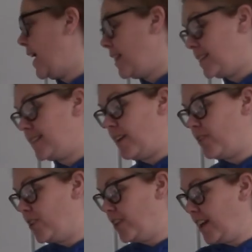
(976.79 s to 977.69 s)
in the slow
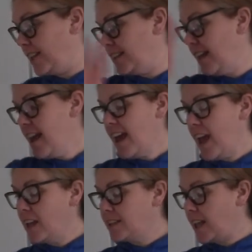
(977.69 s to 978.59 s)
cookers
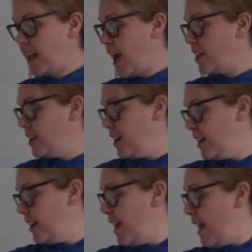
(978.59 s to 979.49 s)
is the
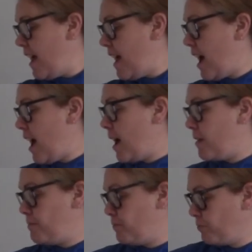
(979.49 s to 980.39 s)
onion
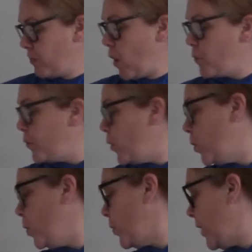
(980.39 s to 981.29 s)

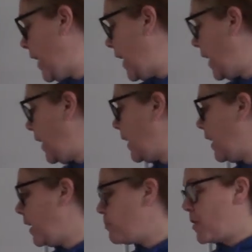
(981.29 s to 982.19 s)
for the
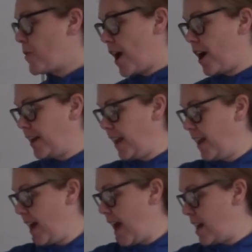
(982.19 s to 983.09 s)
biryani,
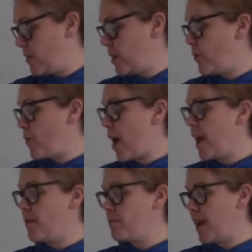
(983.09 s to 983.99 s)
and I'm going to fry
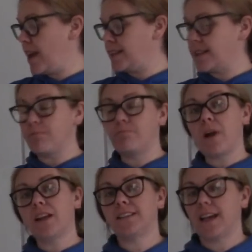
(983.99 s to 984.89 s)
them in some
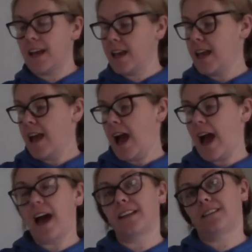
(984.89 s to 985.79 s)
butter
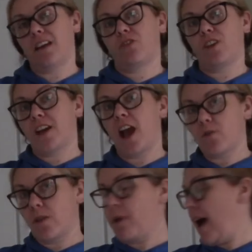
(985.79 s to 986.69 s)
and the
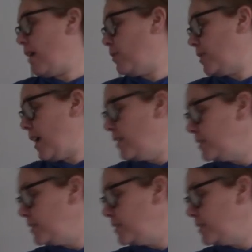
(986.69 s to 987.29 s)
curry powder